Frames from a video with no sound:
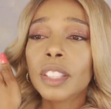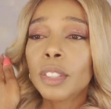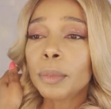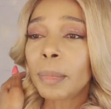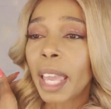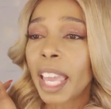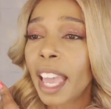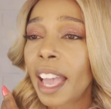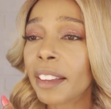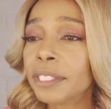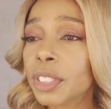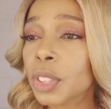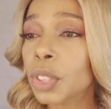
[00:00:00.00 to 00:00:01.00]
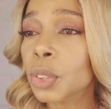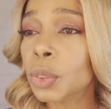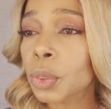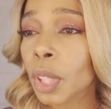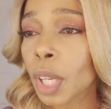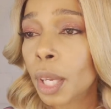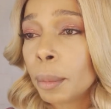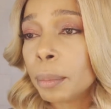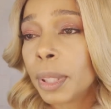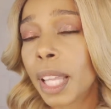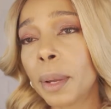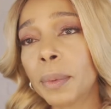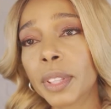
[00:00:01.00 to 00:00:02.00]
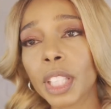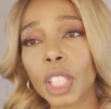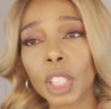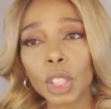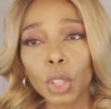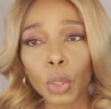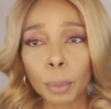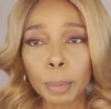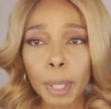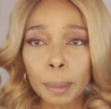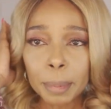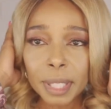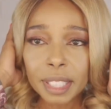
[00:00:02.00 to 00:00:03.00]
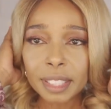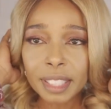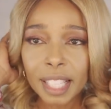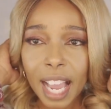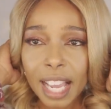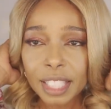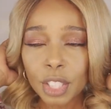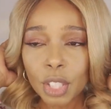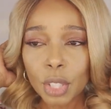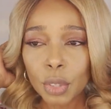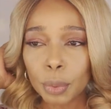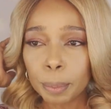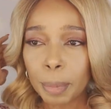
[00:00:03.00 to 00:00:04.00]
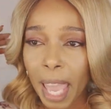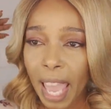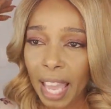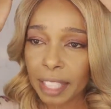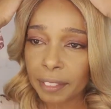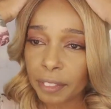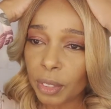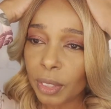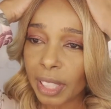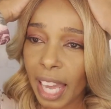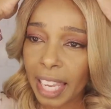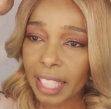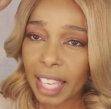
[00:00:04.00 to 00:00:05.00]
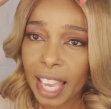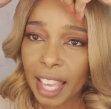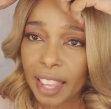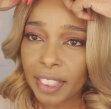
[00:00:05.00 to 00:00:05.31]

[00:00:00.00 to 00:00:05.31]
You may have to play with it a little bit, but not too bad if you like,